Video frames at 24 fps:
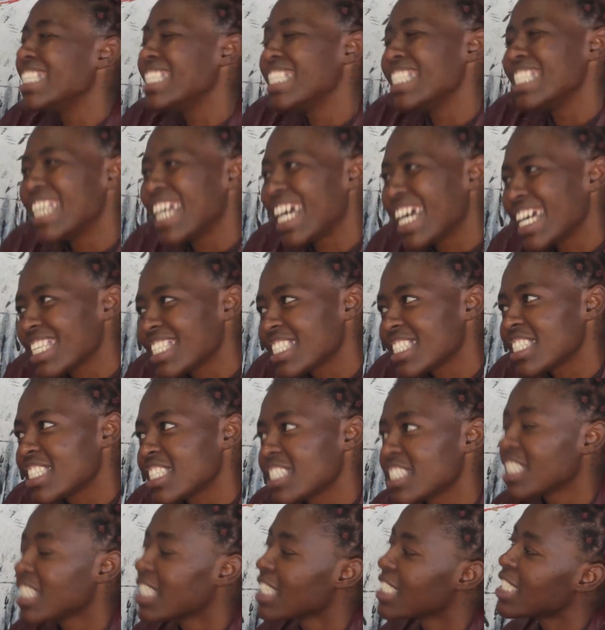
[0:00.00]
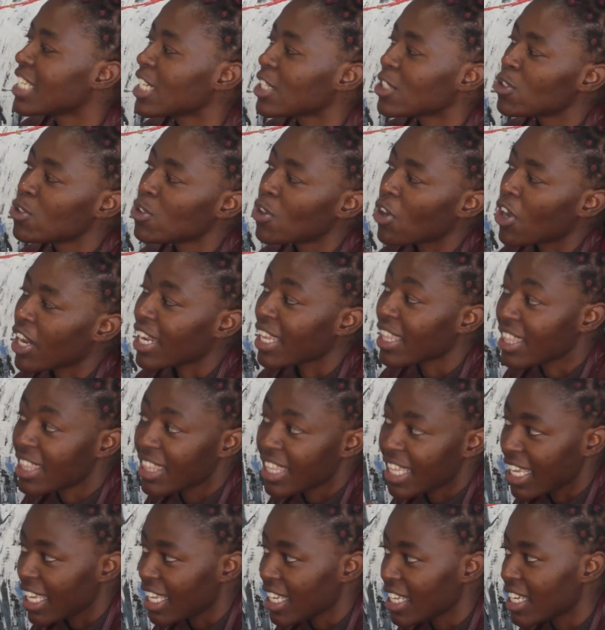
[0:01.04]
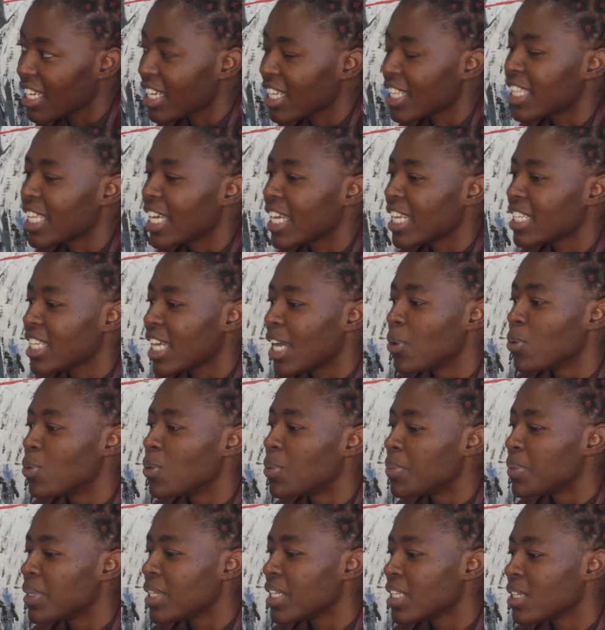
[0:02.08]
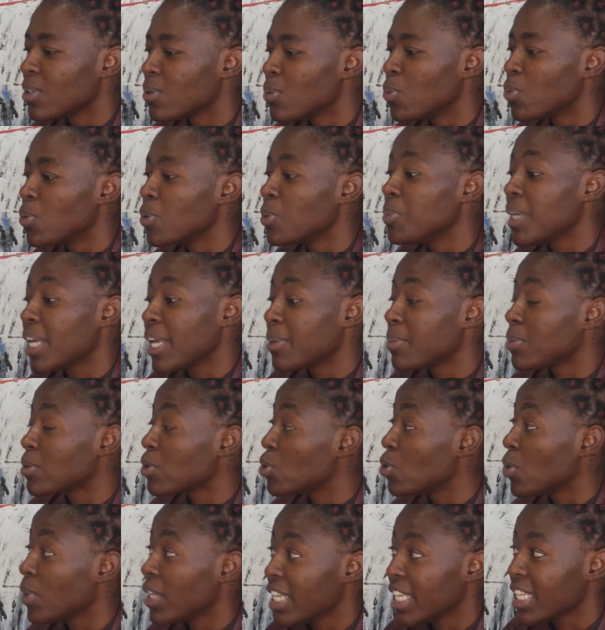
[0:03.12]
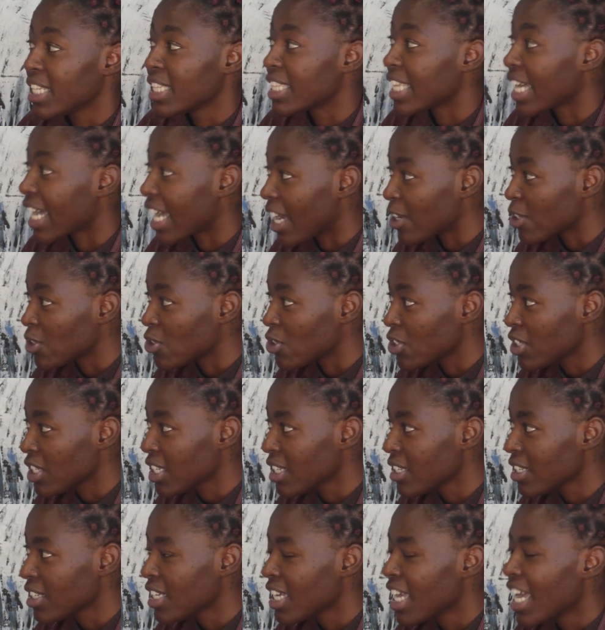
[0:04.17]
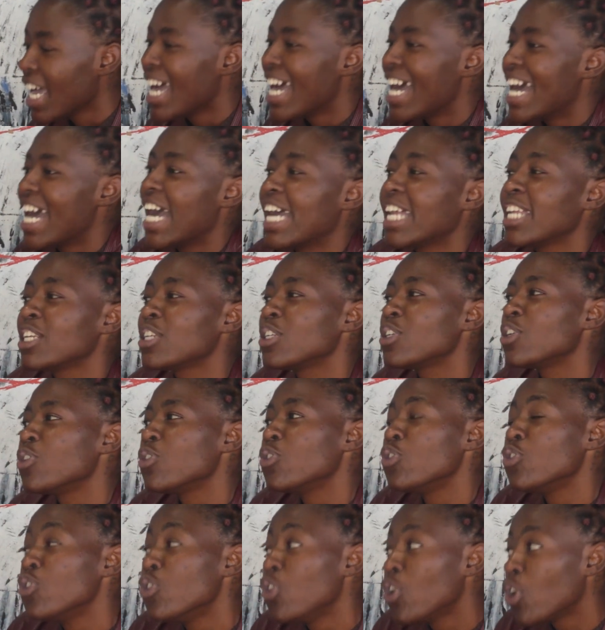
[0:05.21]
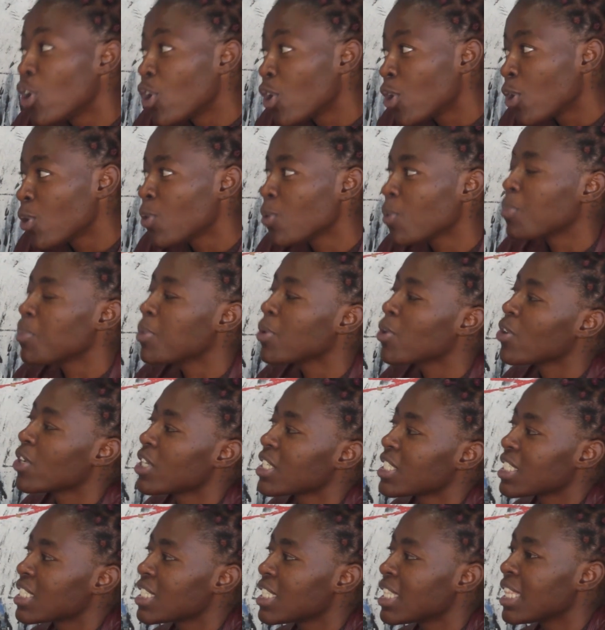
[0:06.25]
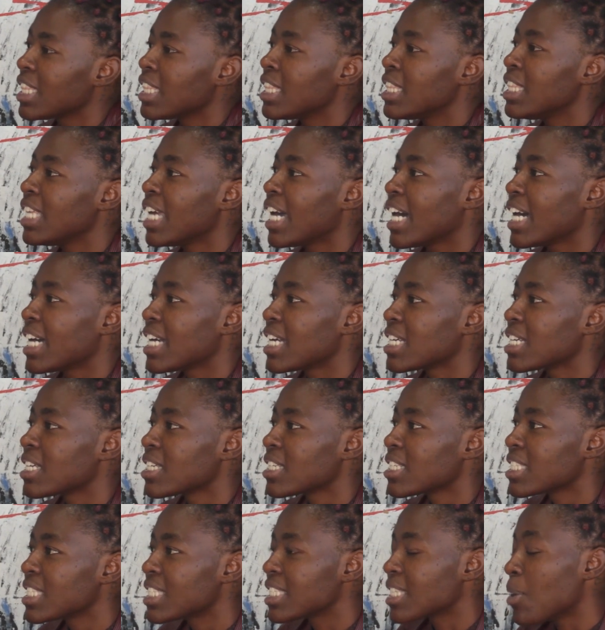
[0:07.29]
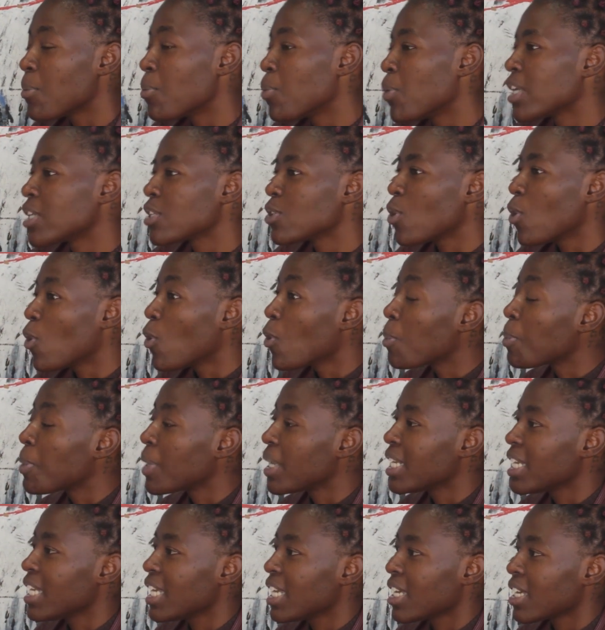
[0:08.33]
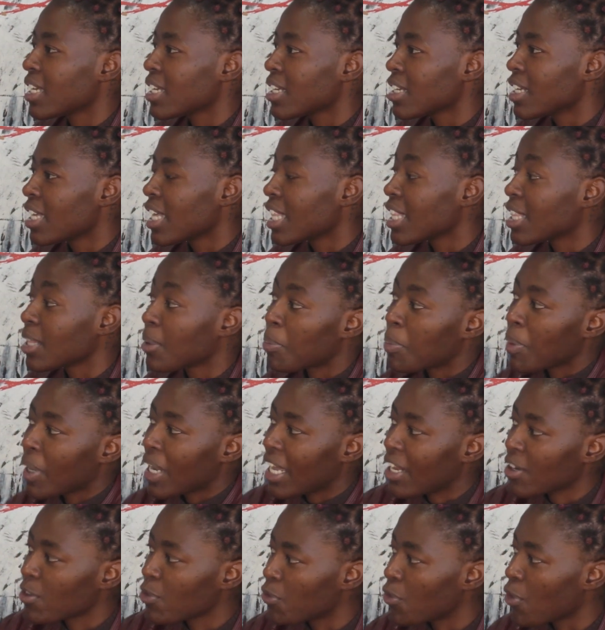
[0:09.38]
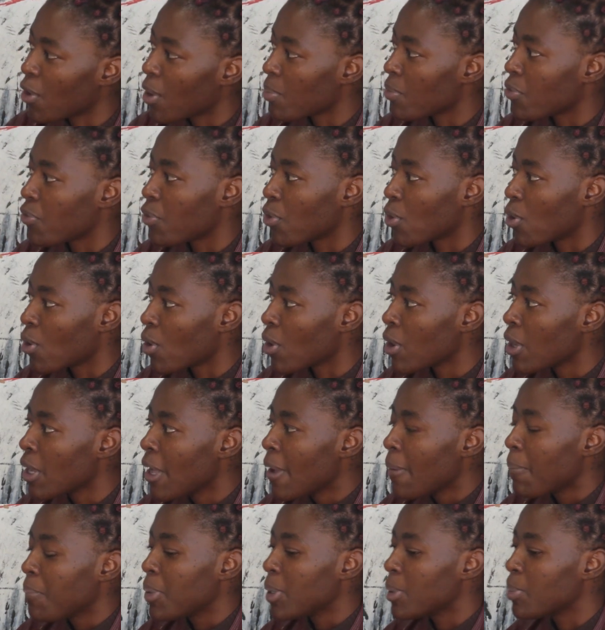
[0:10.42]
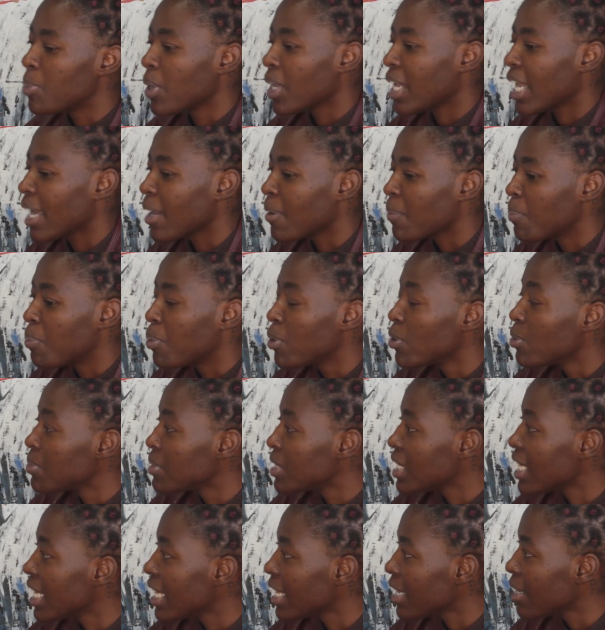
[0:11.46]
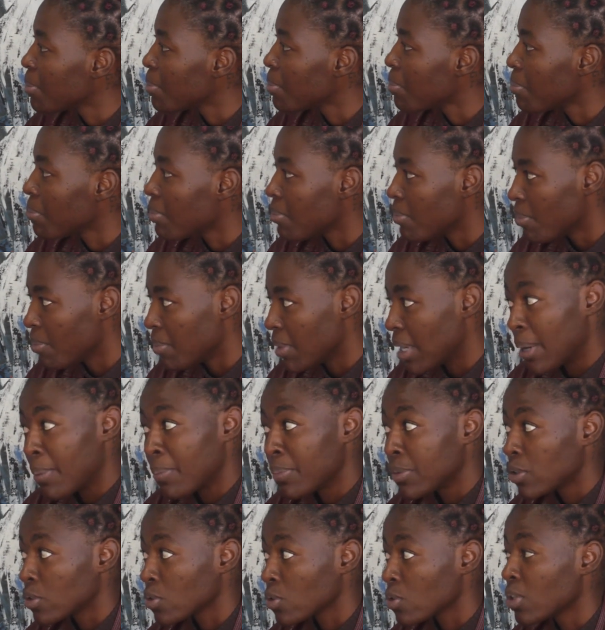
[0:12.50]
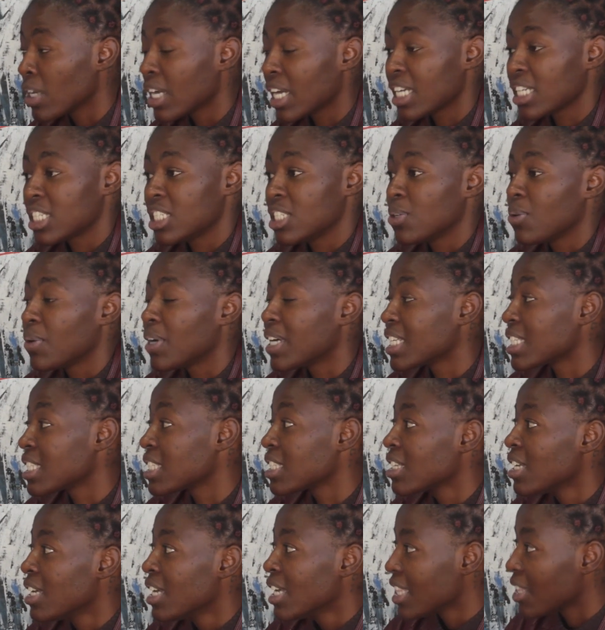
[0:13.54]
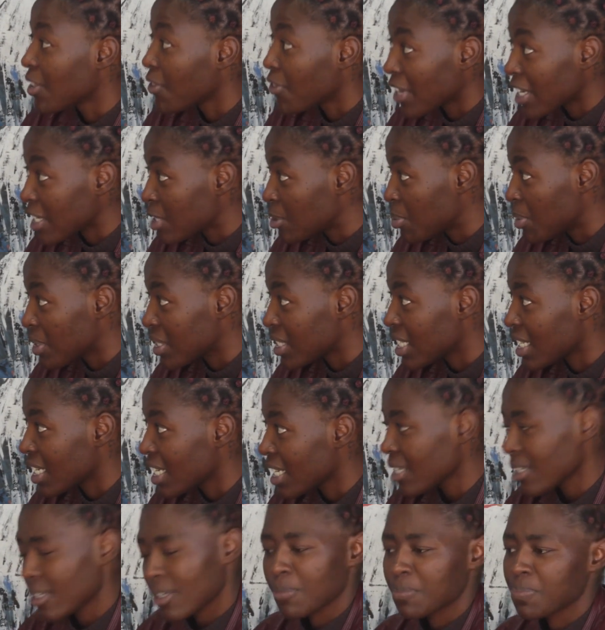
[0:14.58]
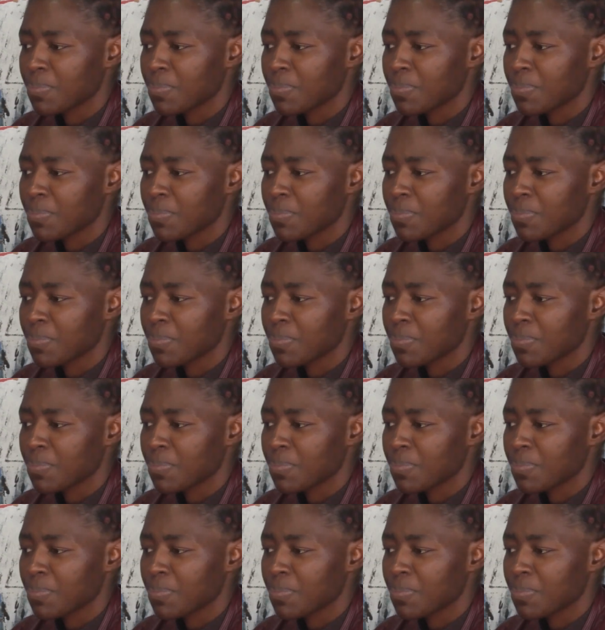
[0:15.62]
yes, does not think that a woman would be able to lead the country, and no, because they are somewhat opening the platform for people like Phumzile Mlambo-Ngcuka. She was the vice president,